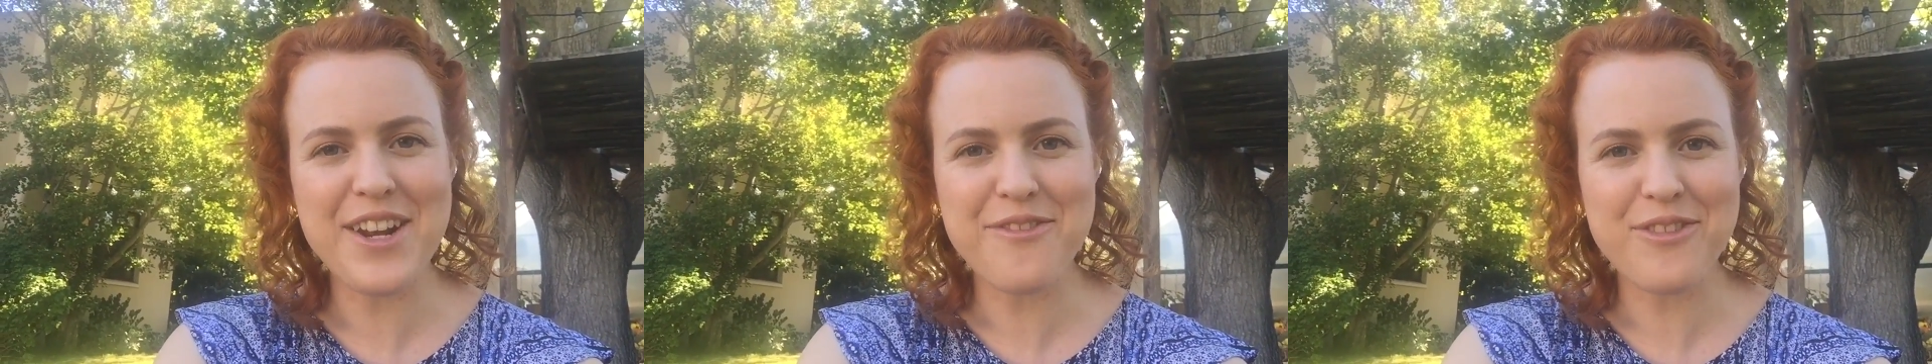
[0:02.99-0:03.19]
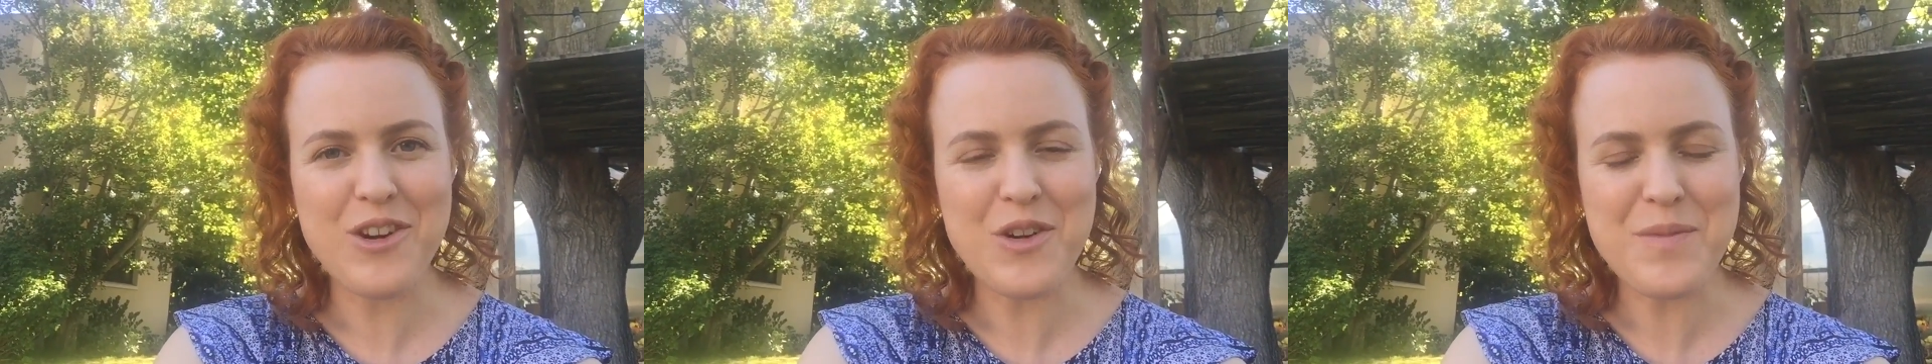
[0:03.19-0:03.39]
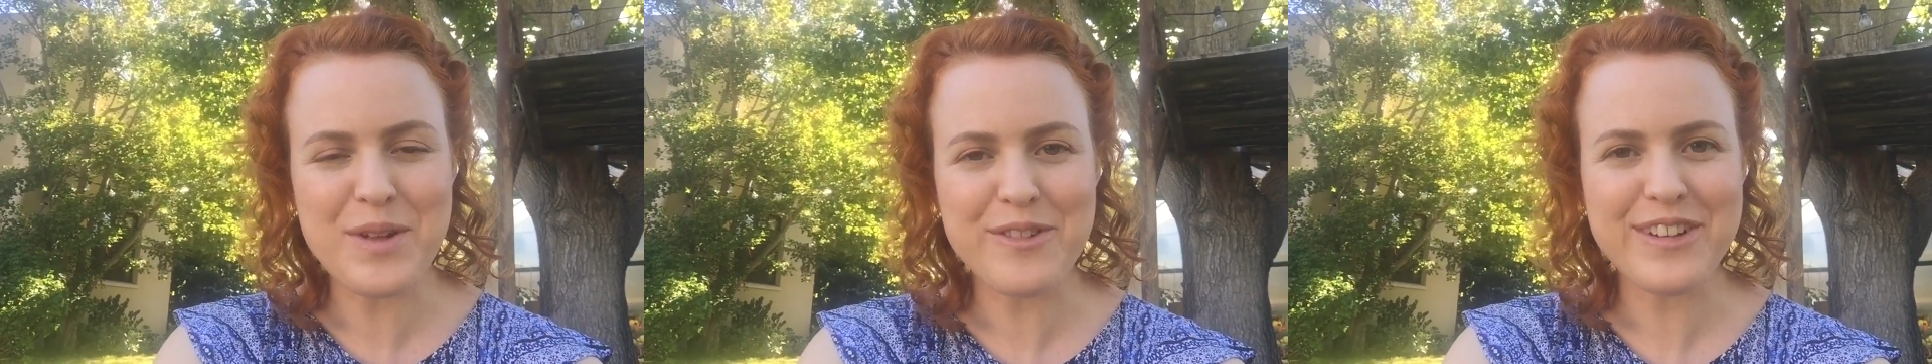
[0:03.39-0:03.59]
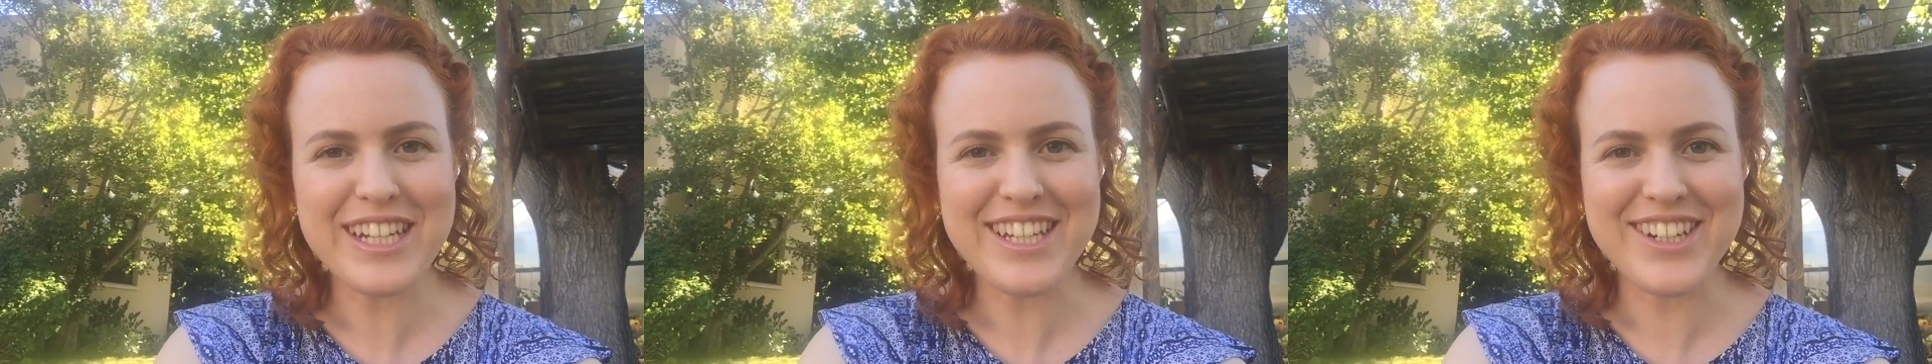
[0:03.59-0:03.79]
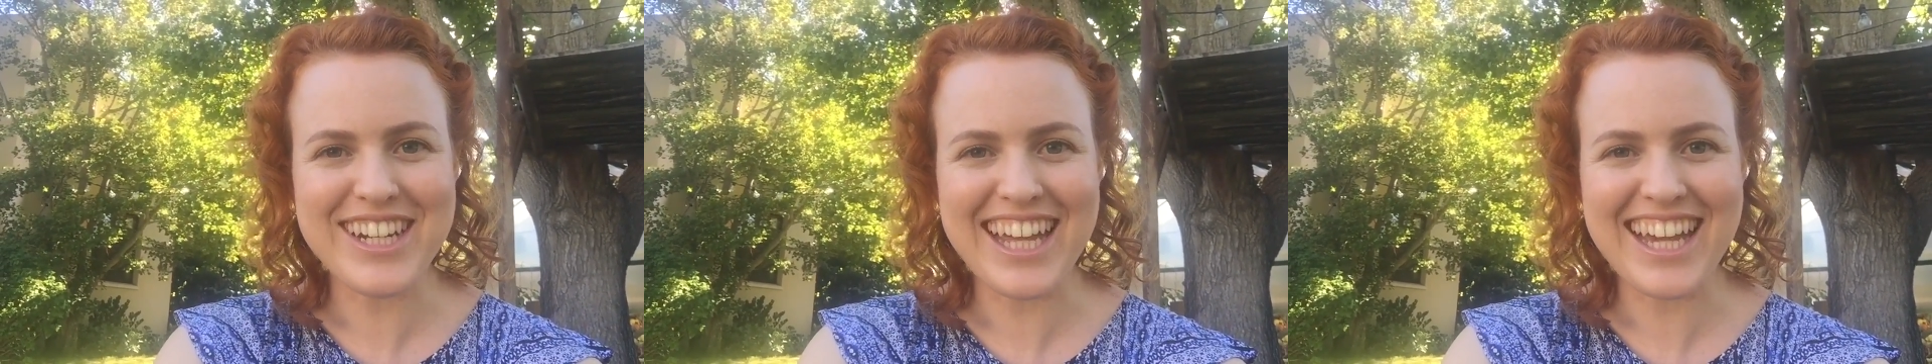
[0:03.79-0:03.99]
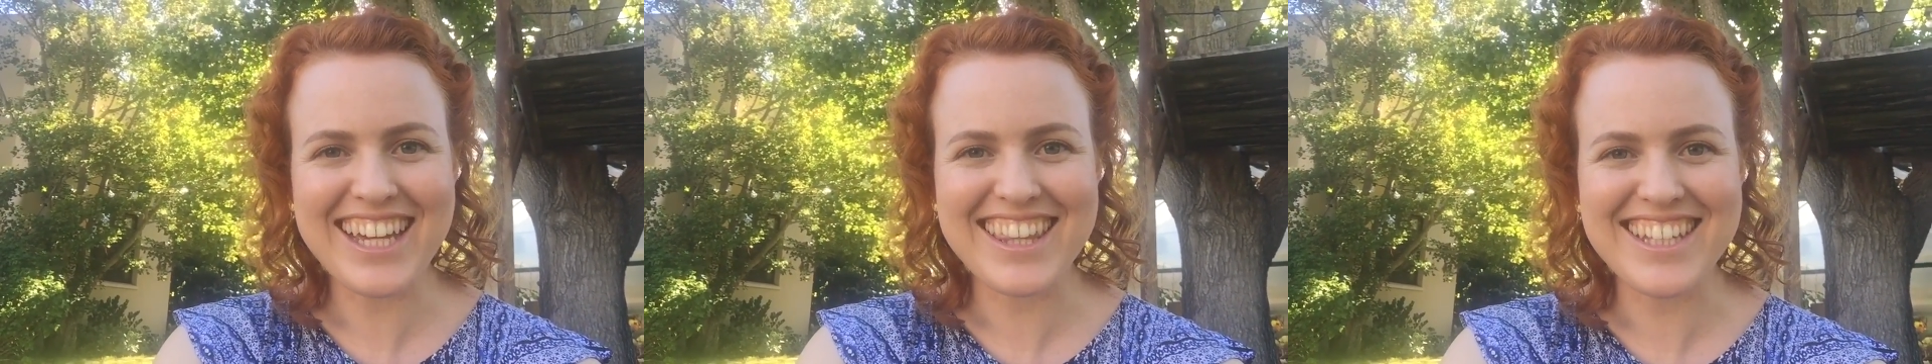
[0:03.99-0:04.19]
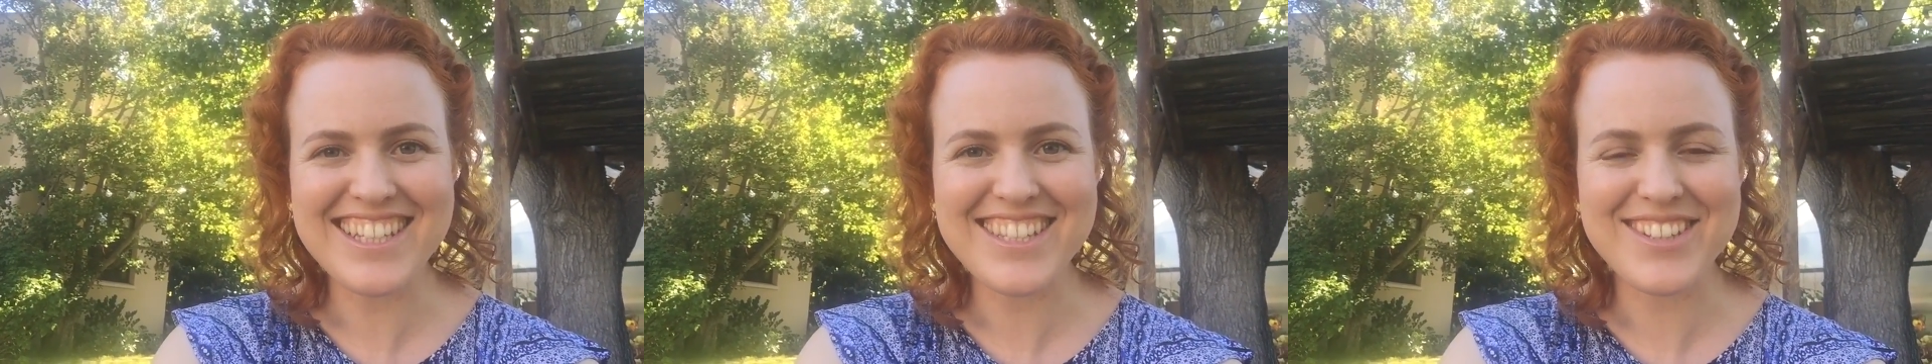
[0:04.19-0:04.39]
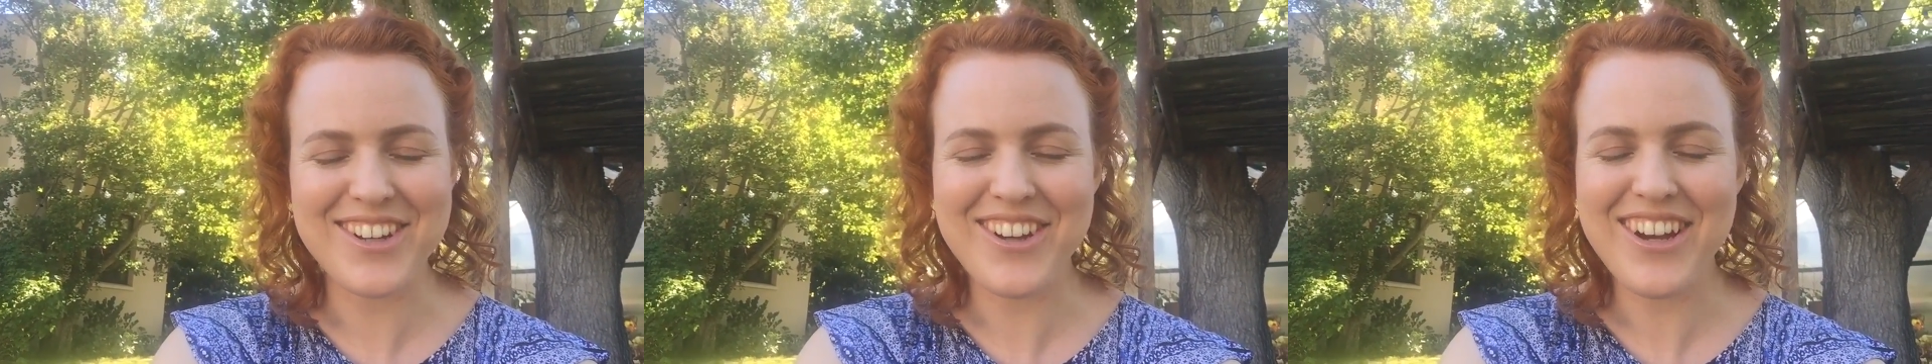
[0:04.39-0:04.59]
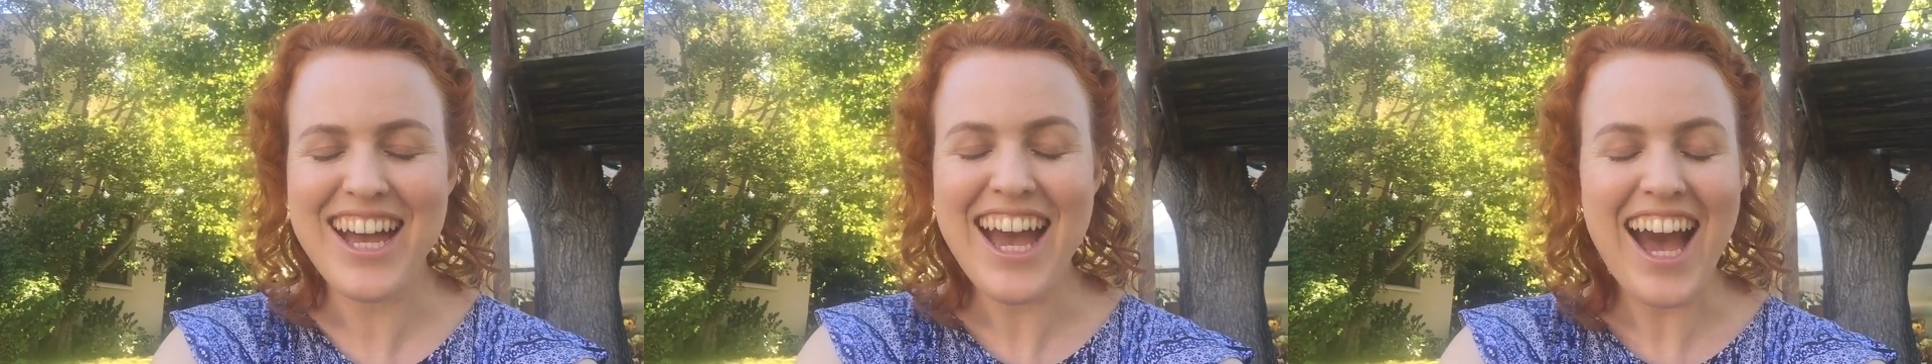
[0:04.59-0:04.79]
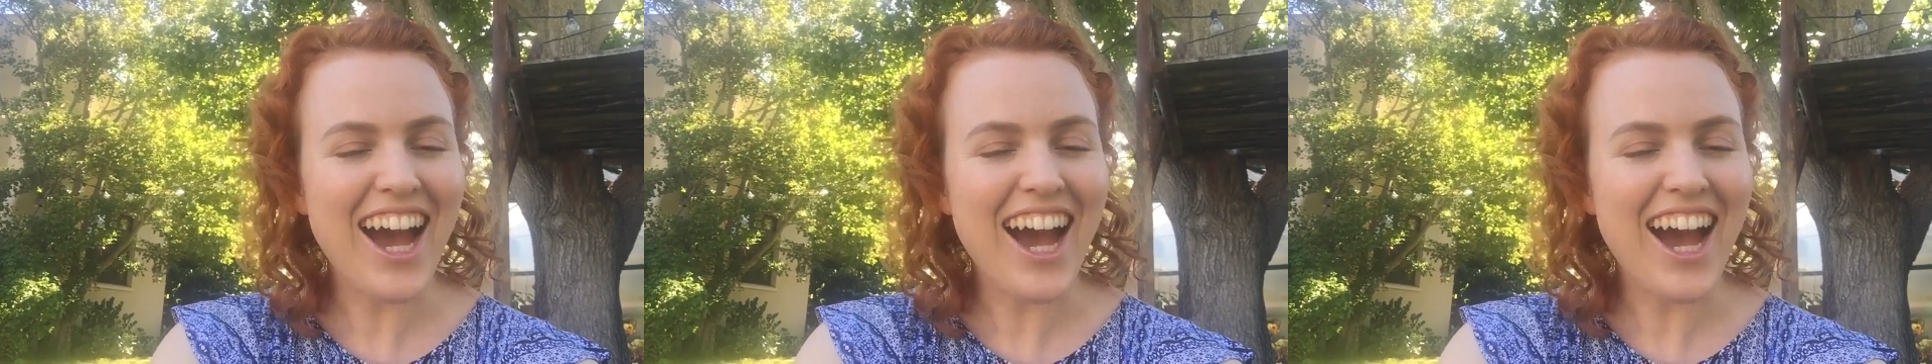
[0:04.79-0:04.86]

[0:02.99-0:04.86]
informal video like this, so